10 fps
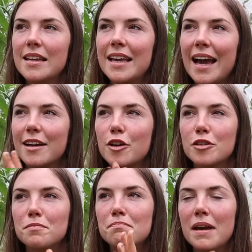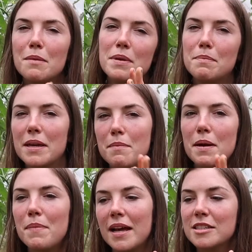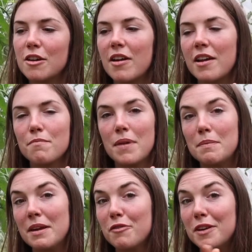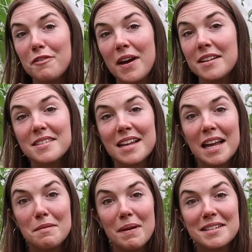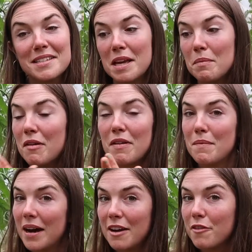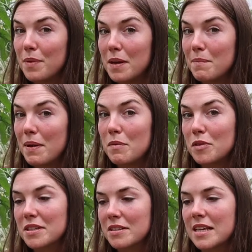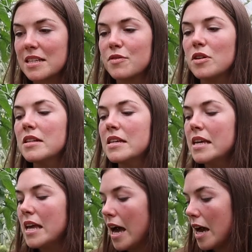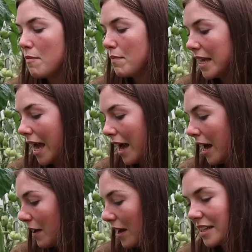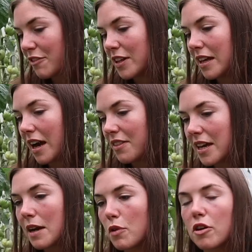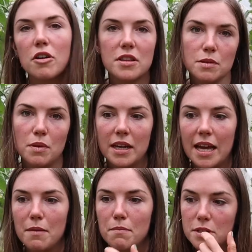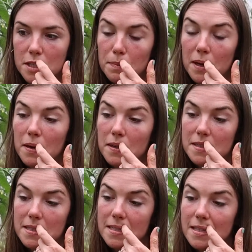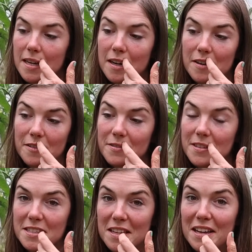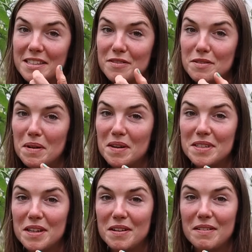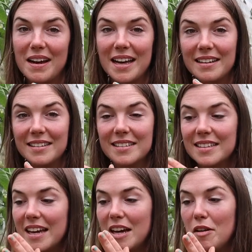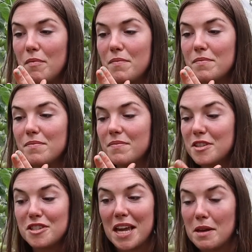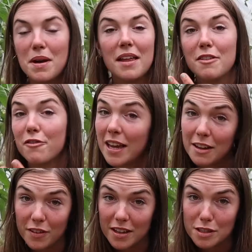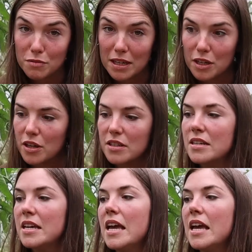yeah, it could maybe be a bit better. Maybe if we'd have had a slightly better summer, it might have been a bit more successful. But yeah, I think I would grow this one again just because of the size of tomato and the shape, and the flavour is really good.